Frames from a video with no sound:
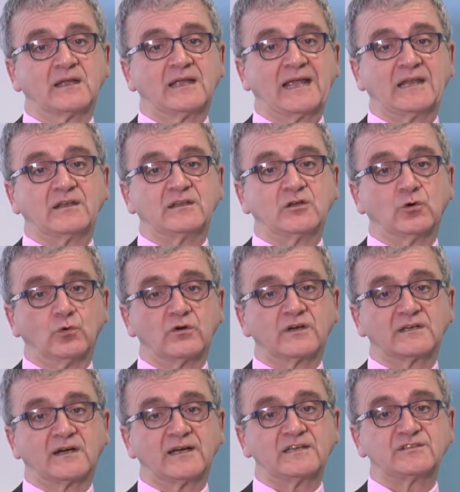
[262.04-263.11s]
in the
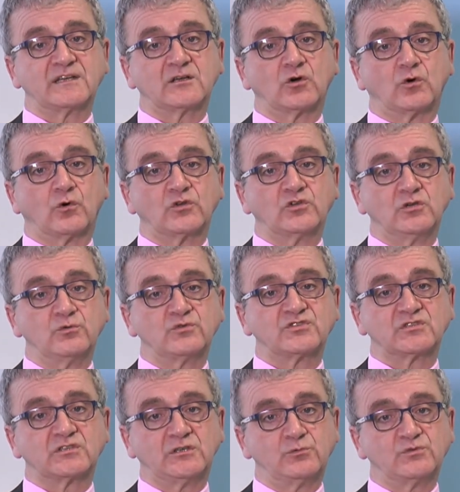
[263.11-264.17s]
organising or
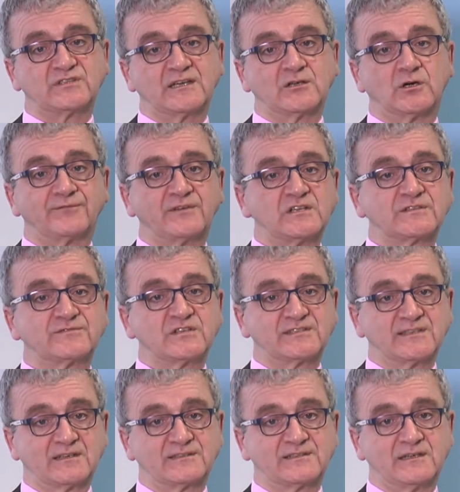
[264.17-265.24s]
using of its
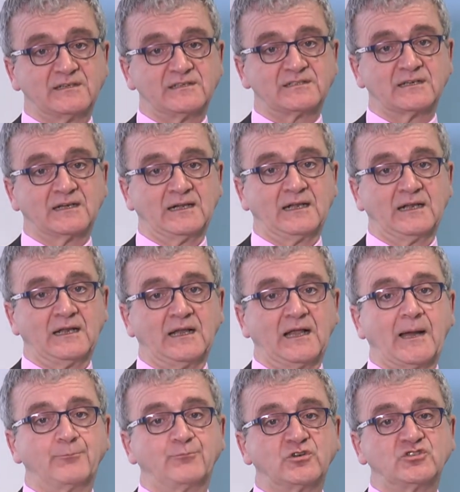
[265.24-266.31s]
facilities,
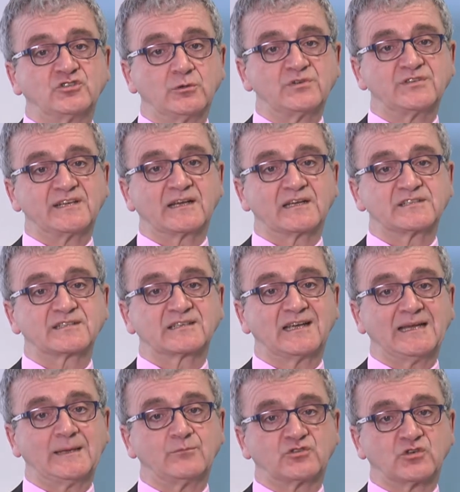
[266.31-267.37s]
and producing a
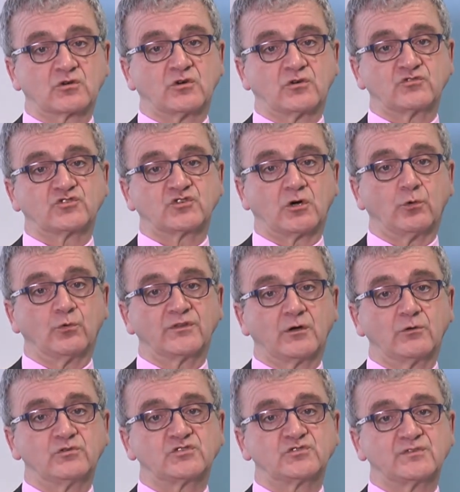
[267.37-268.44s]
scheme to control
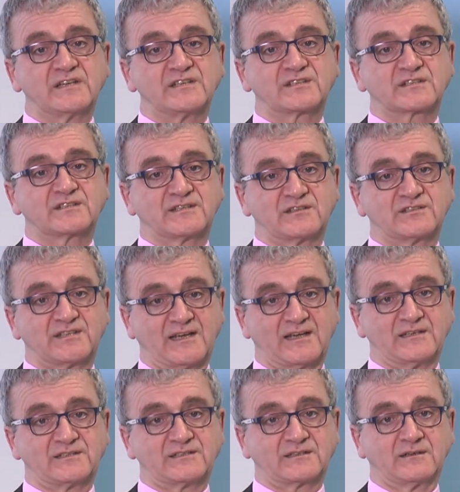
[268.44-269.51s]
those risks
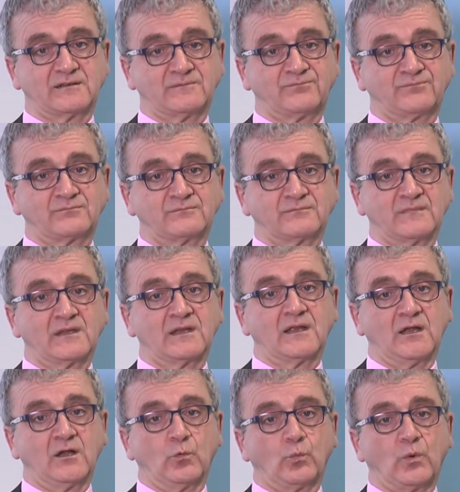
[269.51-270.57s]
assessed.
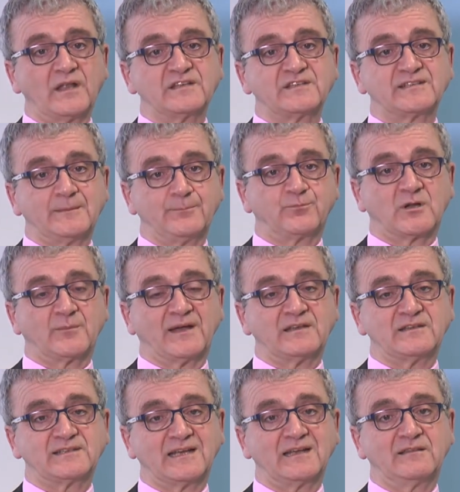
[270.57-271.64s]
Once
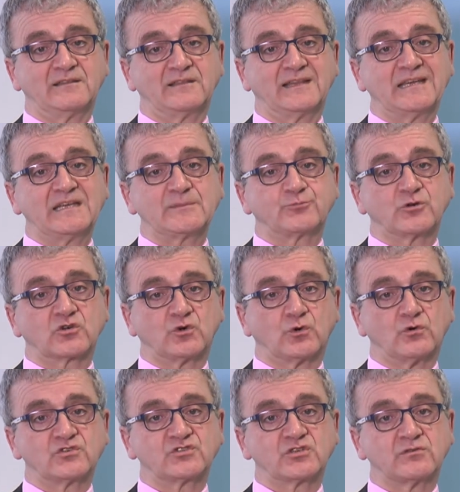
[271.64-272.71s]
implemented, these
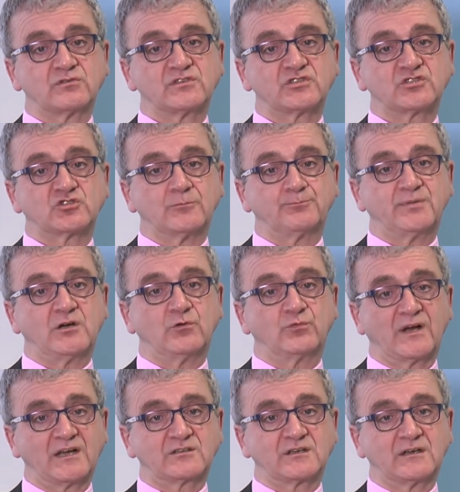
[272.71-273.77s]
precautions should be
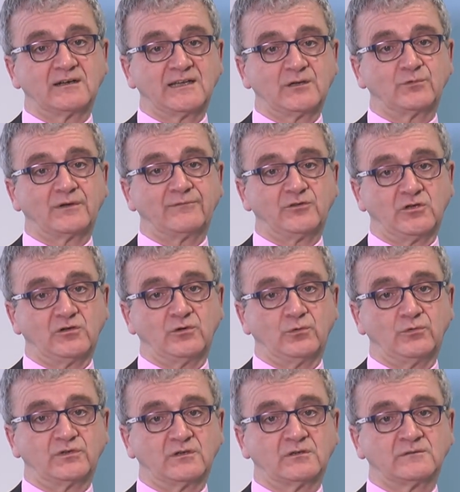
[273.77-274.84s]
regularly reviewed.